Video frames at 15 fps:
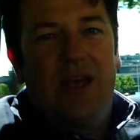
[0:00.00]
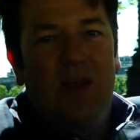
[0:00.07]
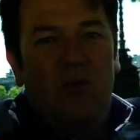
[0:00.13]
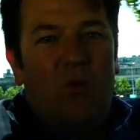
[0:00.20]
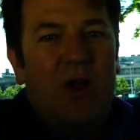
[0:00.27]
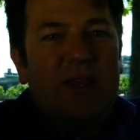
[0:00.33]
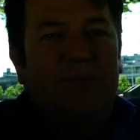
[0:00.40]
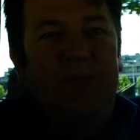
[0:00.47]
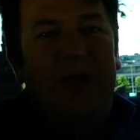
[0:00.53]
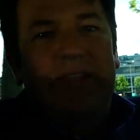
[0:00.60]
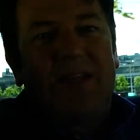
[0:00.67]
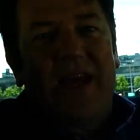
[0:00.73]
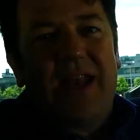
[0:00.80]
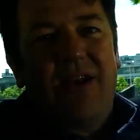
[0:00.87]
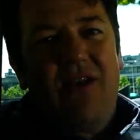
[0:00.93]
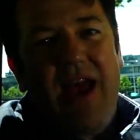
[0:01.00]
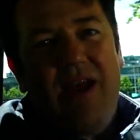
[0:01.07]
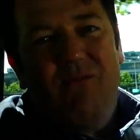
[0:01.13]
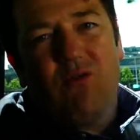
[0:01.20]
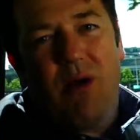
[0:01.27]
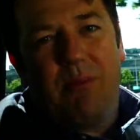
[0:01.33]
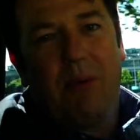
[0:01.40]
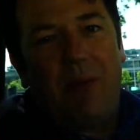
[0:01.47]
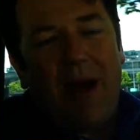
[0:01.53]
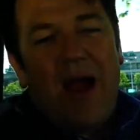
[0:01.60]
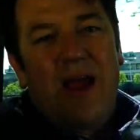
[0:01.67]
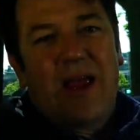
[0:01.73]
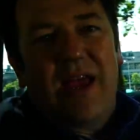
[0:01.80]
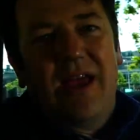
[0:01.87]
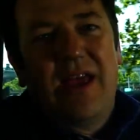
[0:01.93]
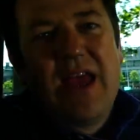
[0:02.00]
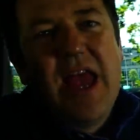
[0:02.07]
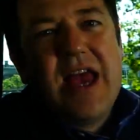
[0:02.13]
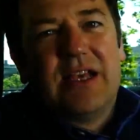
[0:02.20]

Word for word: in Wine Spectator and Robert Parker.